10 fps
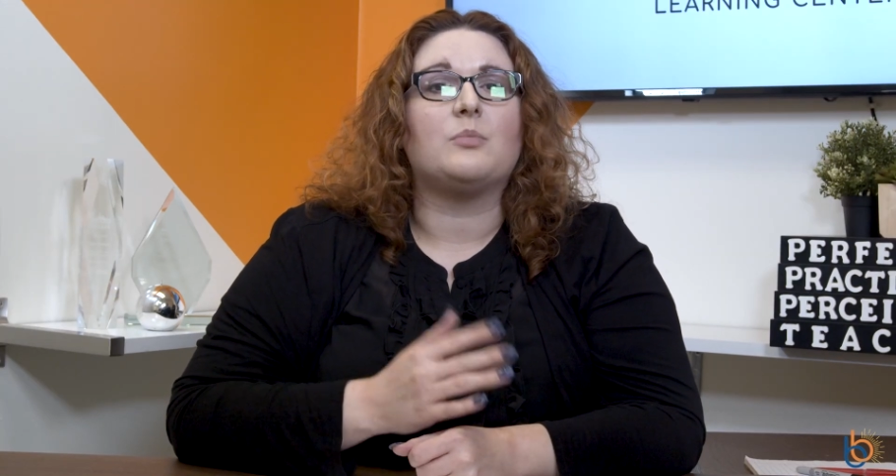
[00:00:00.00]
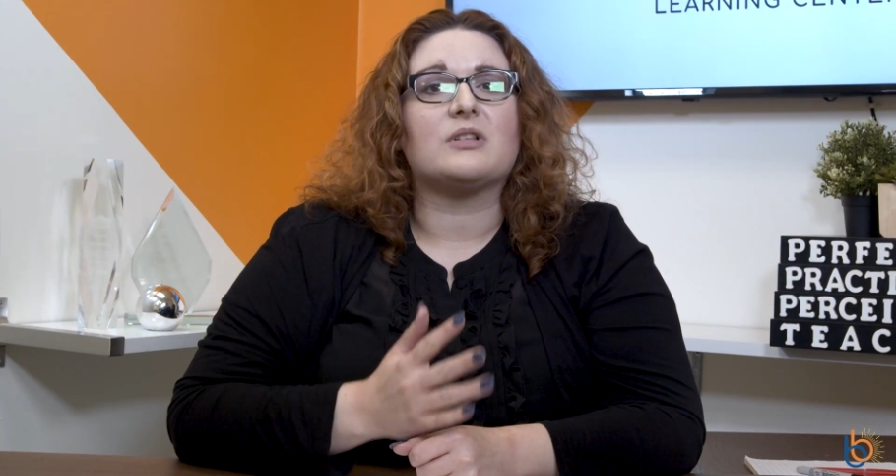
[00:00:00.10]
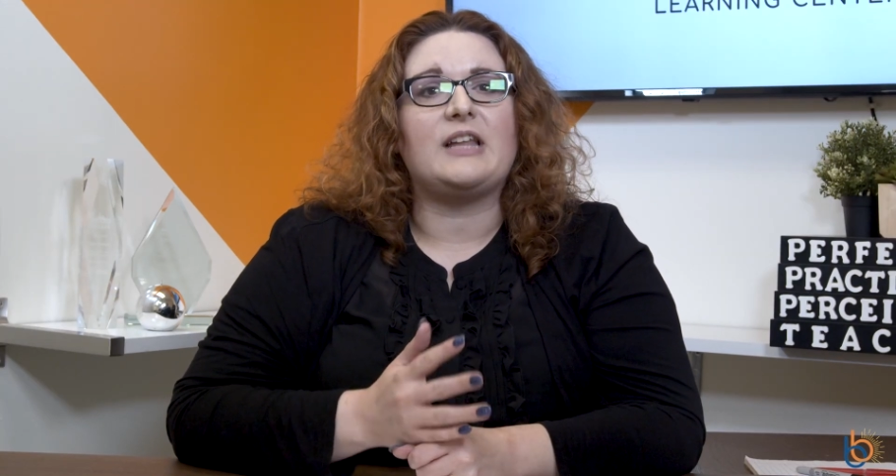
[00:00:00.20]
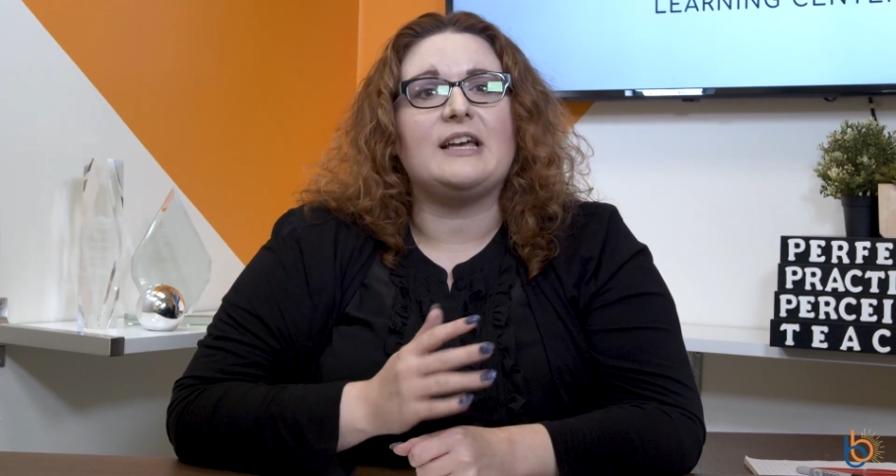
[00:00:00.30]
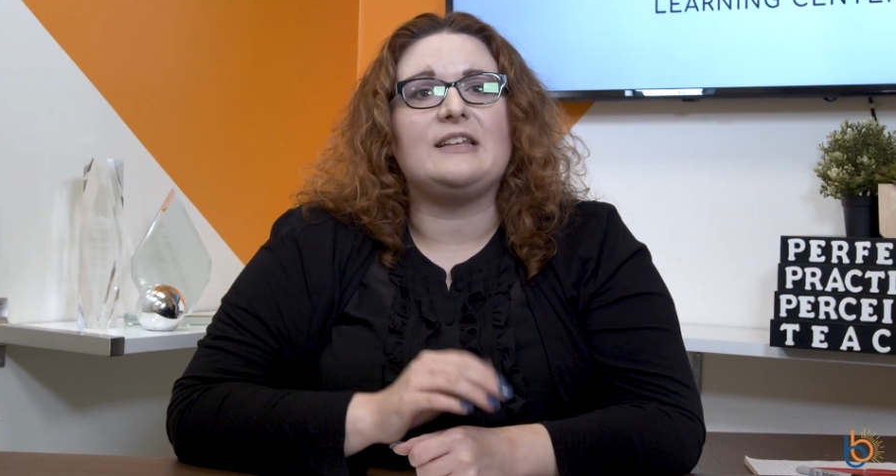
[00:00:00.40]
more
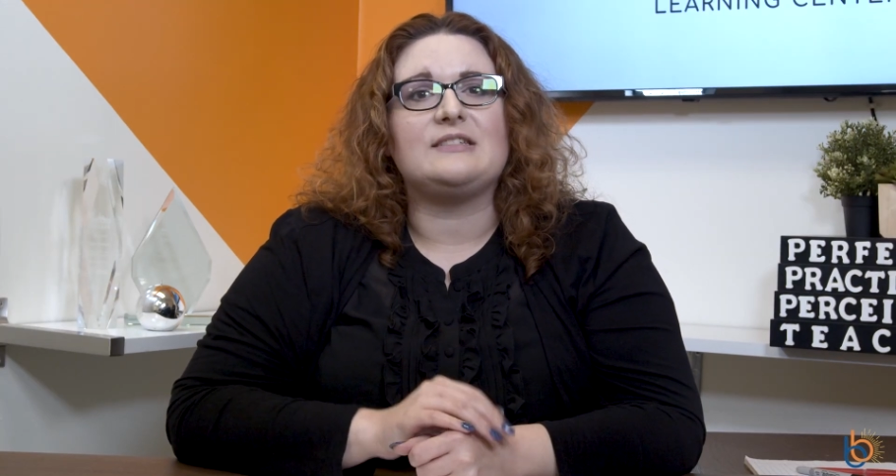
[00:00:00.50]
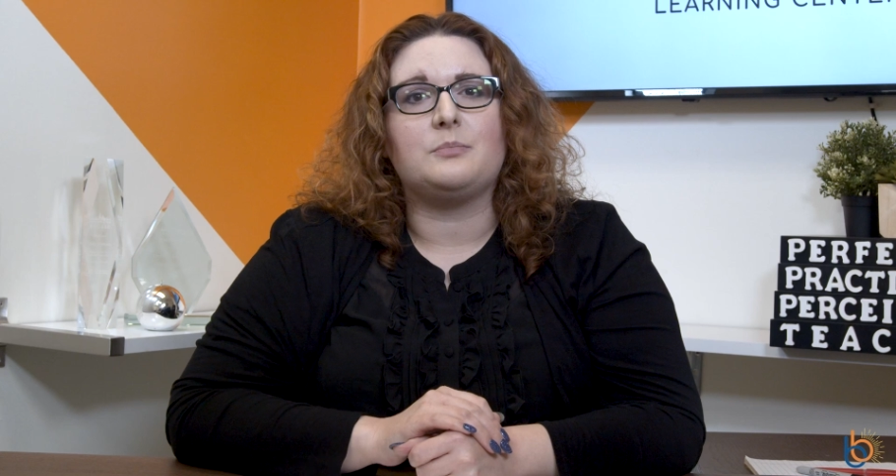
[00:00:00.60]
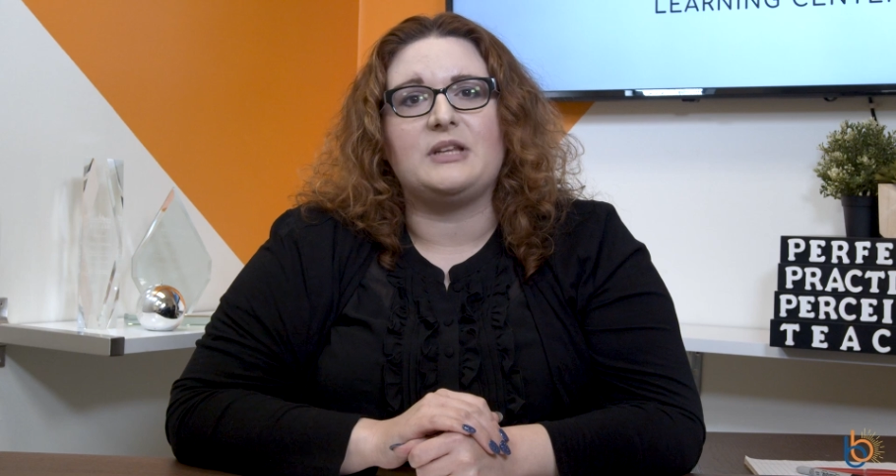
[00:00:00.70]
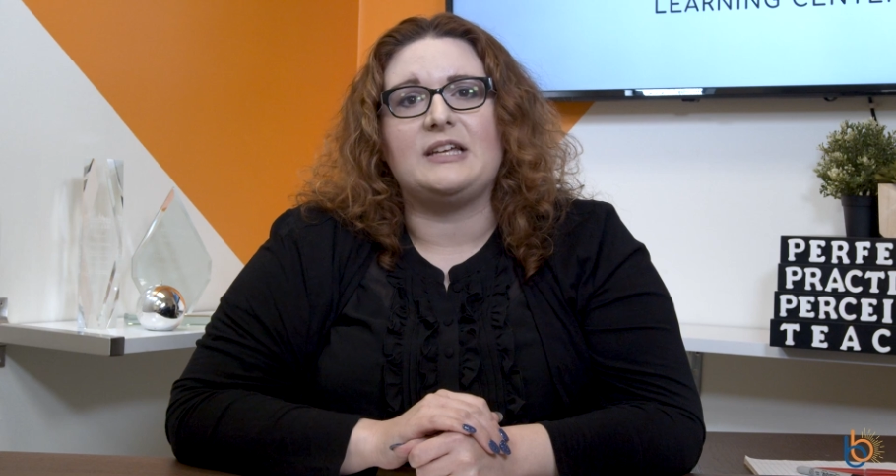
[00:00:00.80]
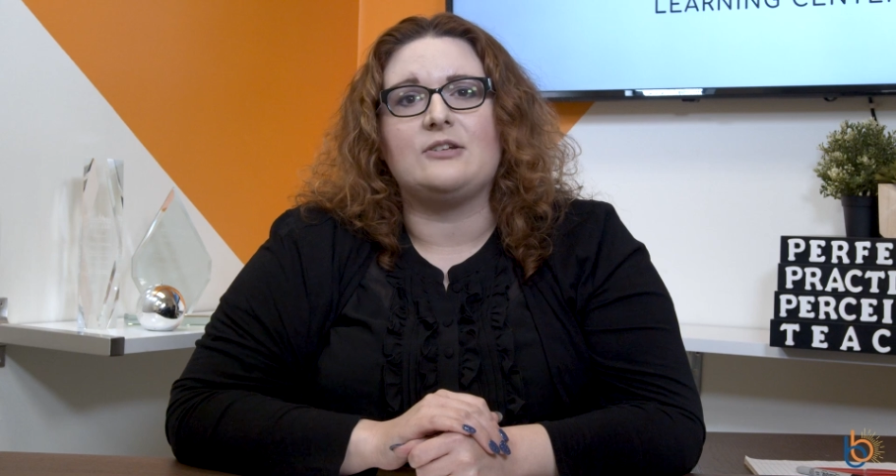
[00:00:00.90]
likely to
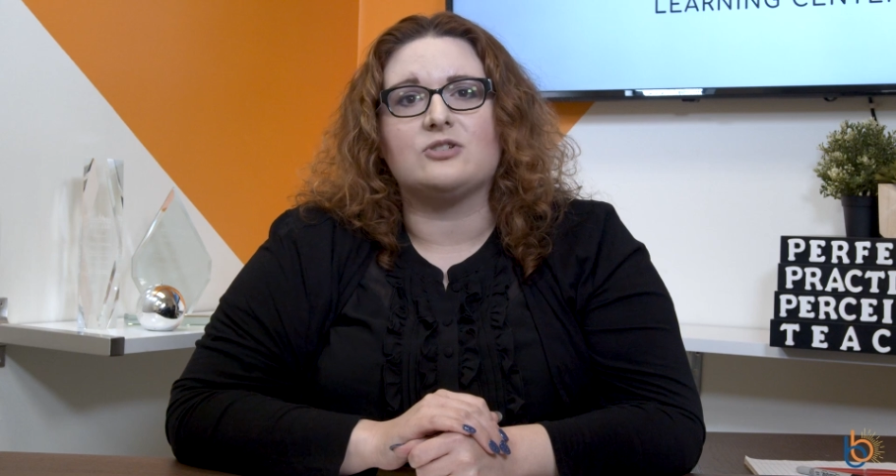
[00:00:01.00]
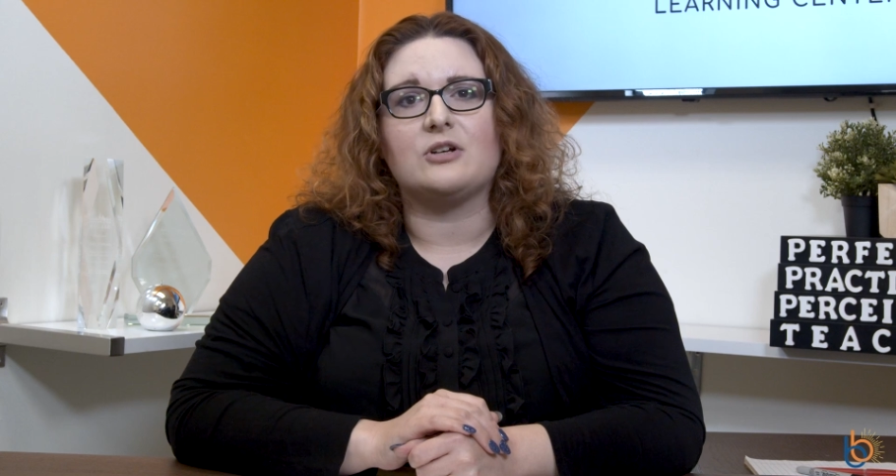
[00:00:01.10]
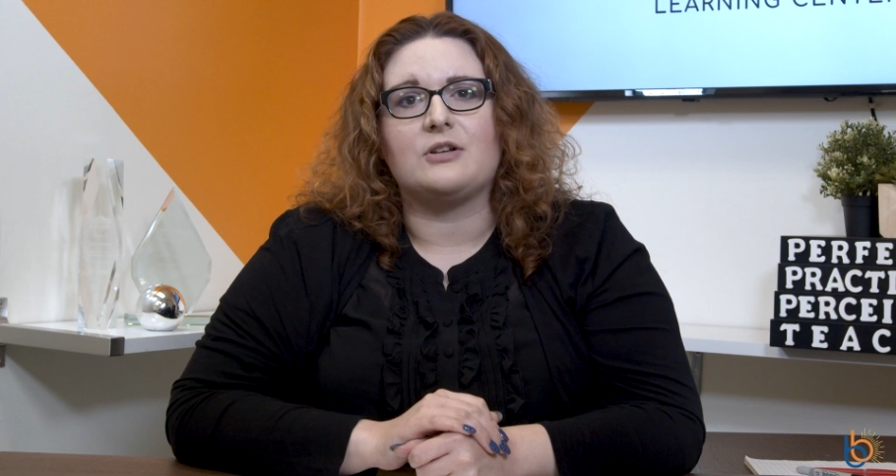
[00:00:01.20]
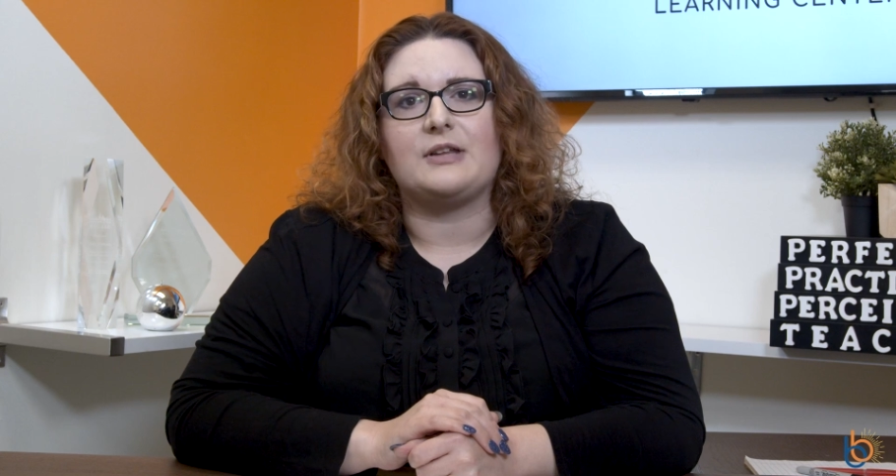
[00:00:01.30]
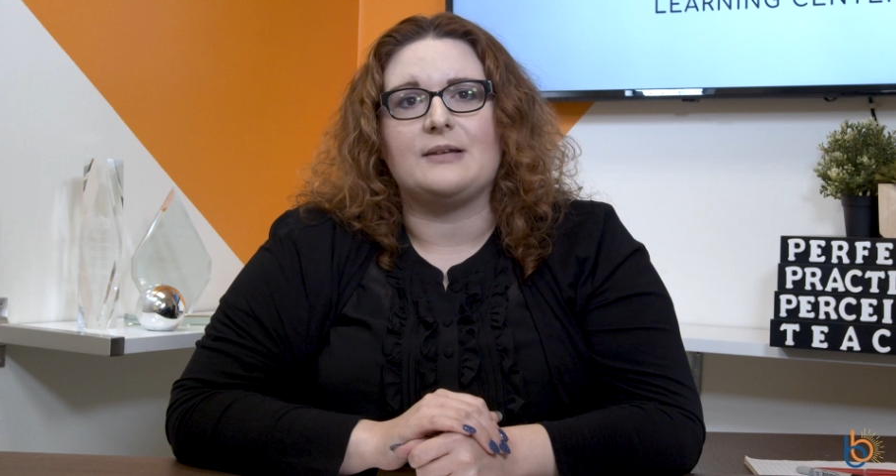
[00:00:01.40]
bleed
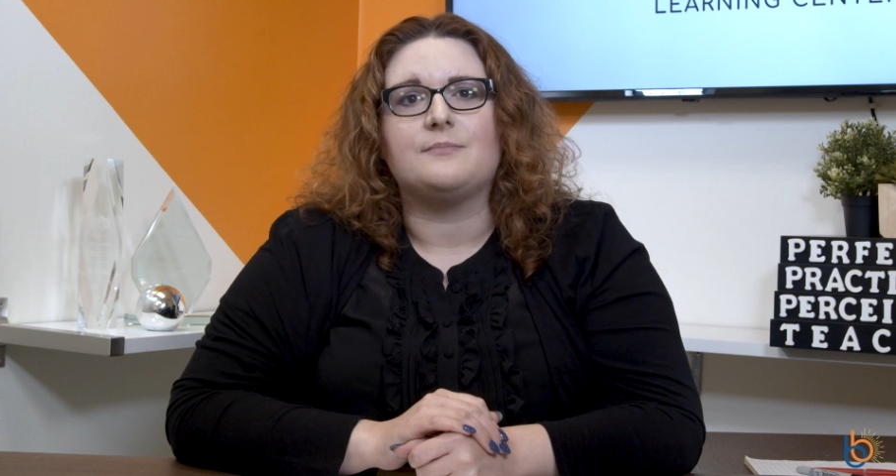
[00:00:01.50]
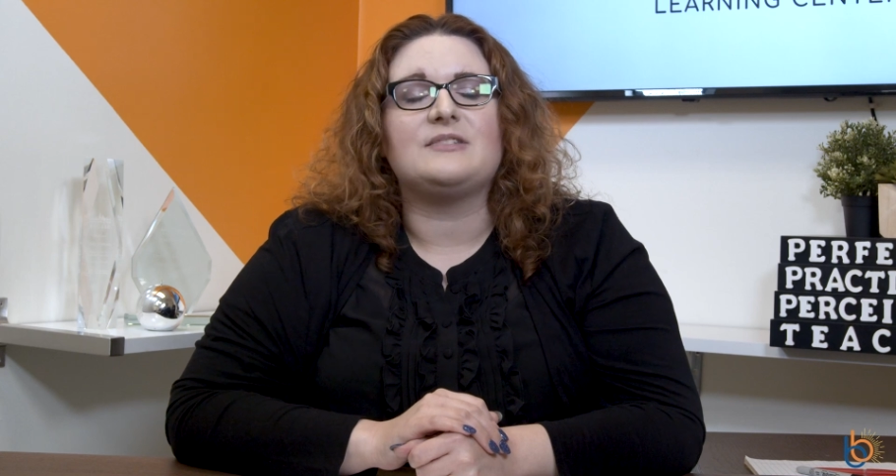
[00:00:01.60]
internally,